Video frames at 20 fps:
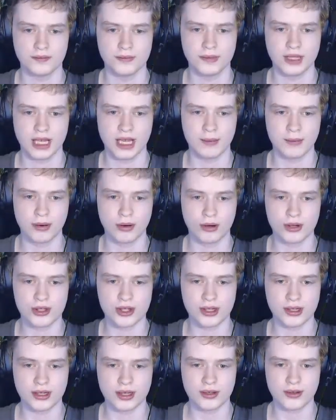
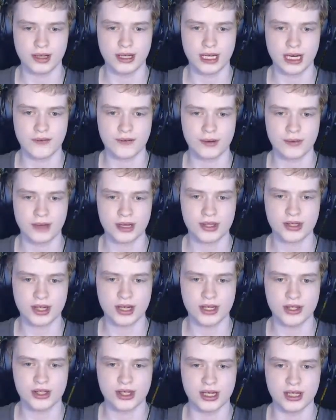Important. Clean every mess that you
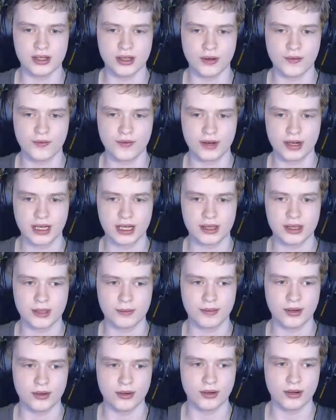see. Don't forget the
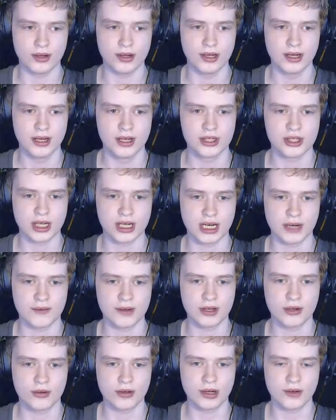pool. Check every
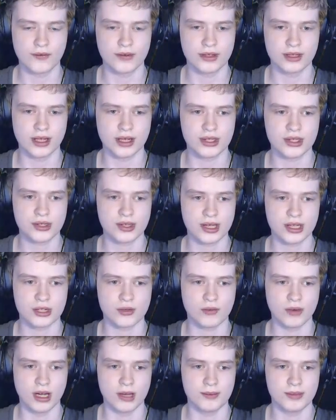corner for dust slash
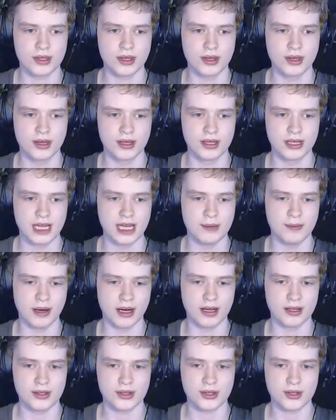webs. Key
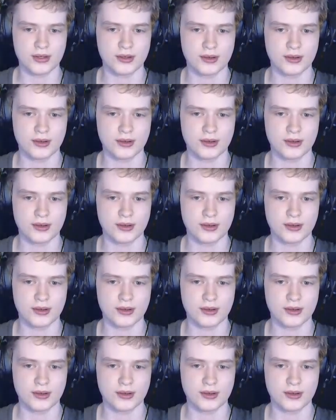binds.